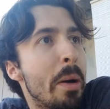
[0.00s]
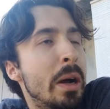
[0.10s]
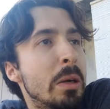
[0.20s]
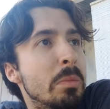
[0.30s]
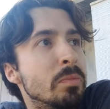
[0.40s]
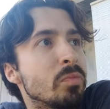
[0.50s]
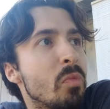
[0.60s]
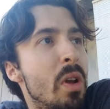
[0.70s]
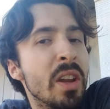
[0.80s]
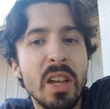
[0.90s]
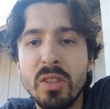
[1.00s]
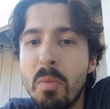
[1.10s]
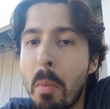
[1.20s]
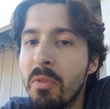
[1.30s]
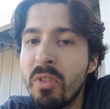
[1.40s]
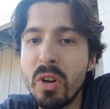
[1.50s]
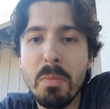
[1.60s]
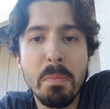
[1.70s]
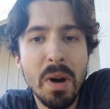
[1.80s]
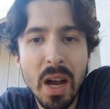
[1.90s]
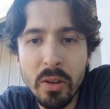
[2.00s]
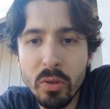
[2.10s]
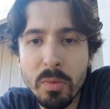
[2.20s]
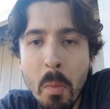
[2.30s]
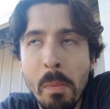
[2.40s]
It has a very mild,